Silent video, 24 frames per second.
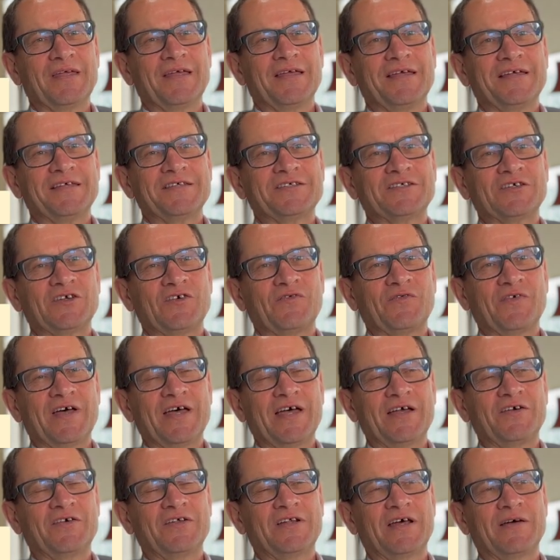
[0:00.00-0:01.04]
So if I
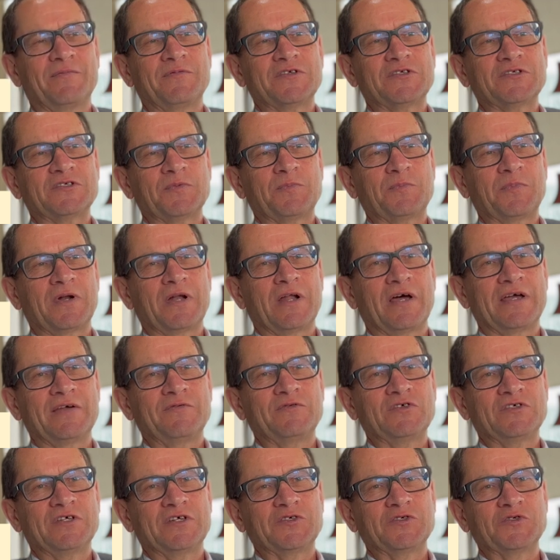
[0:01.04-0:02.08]
could have a supply of
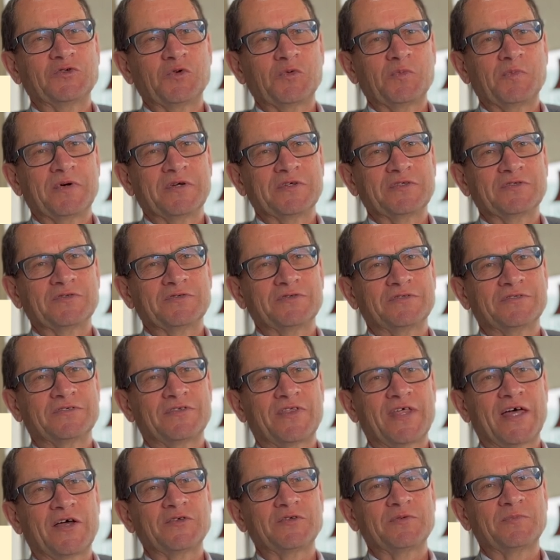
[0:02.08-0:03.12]
jigsaw puzzles,
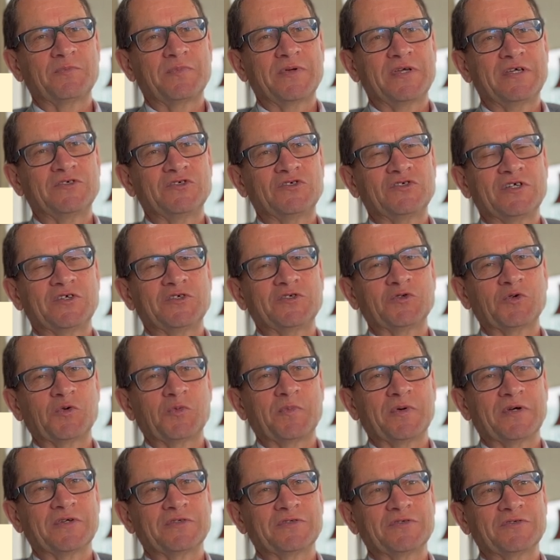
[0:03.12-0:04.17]
1,000-piece jigsaw
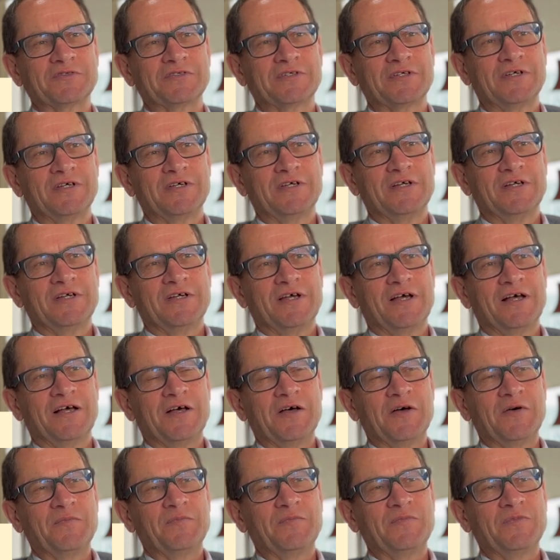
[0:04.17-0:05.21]

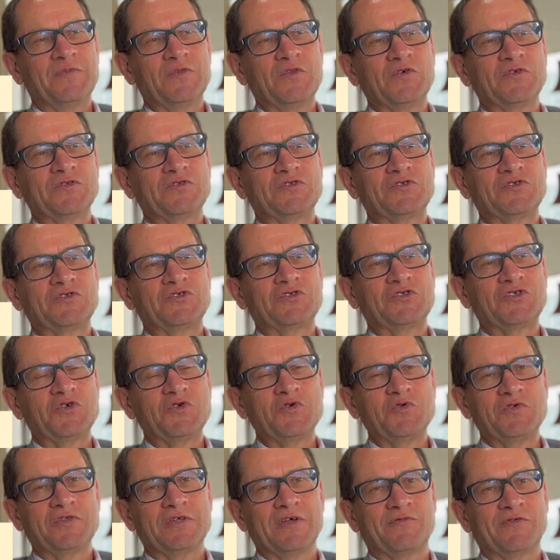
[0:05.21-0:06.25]
puzzles, not too
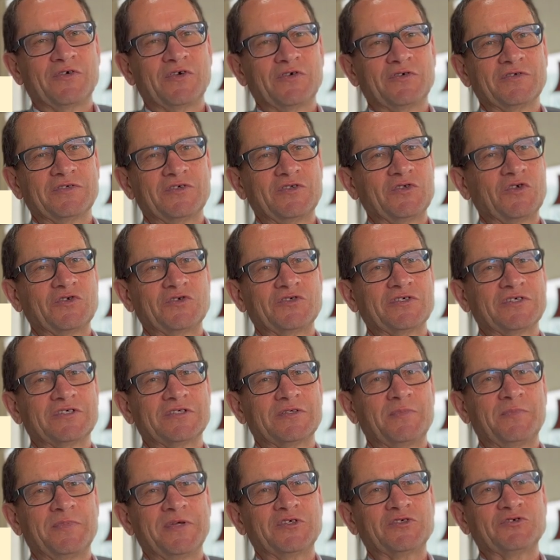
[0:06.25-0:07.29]
difficult, so not just a
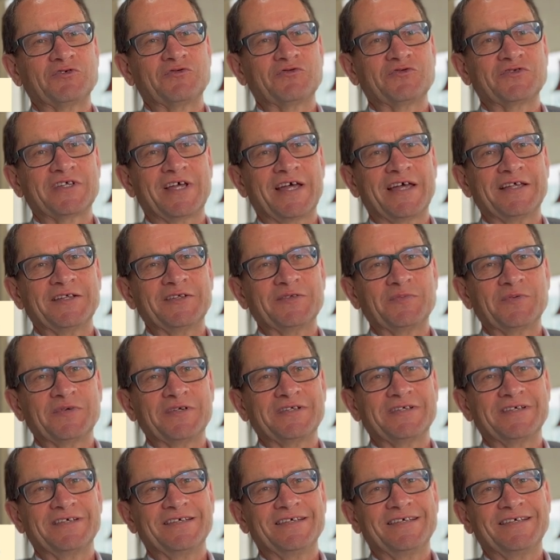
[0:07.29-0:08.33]
picture of sand, but
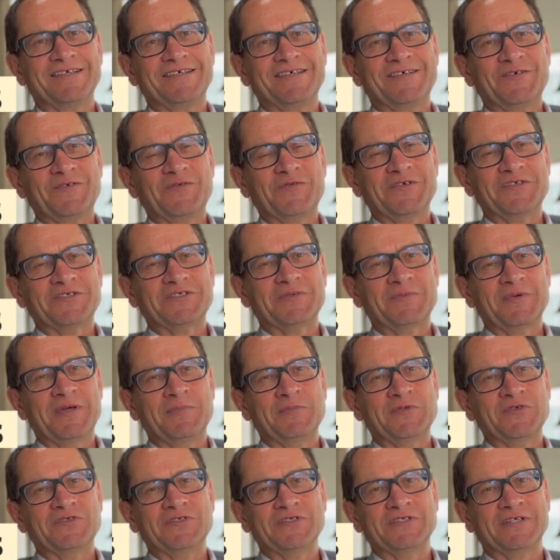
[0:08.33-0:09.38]
with some
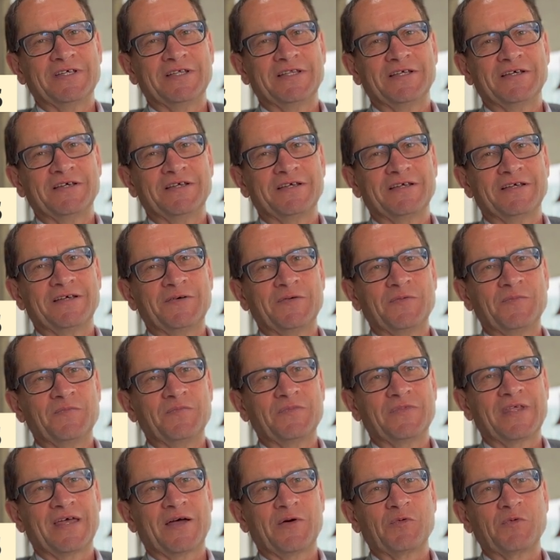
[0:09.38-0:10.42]
images in it,
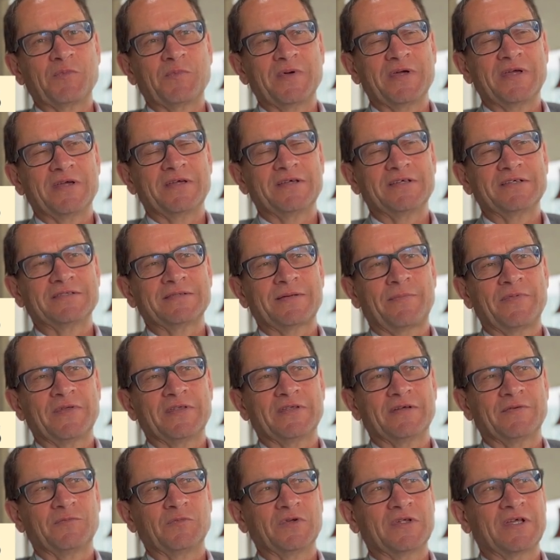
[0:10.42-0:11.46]
that would be something
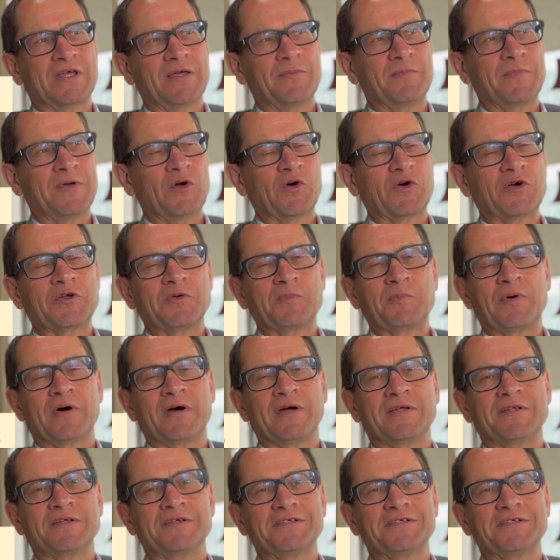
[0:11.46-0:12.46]
that would keep me occupied